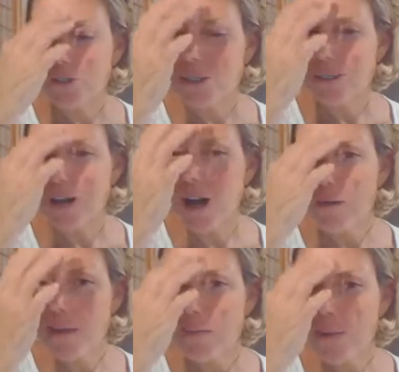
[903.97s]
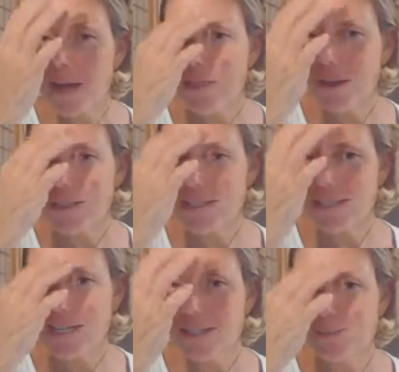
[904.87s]
just calming my thoughts
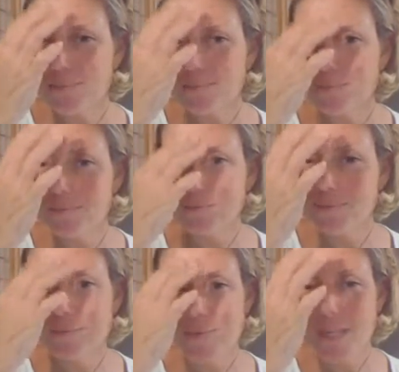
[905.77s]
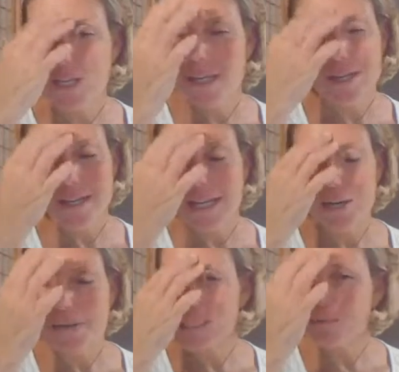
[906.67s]
down. I
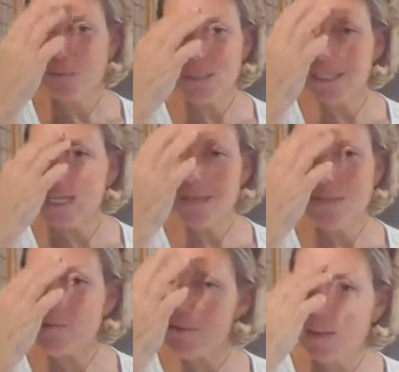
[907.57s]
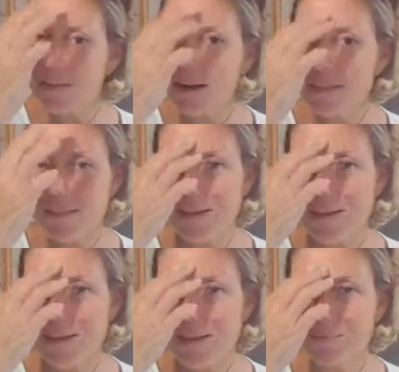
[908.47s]
don't need to believe everything that I think.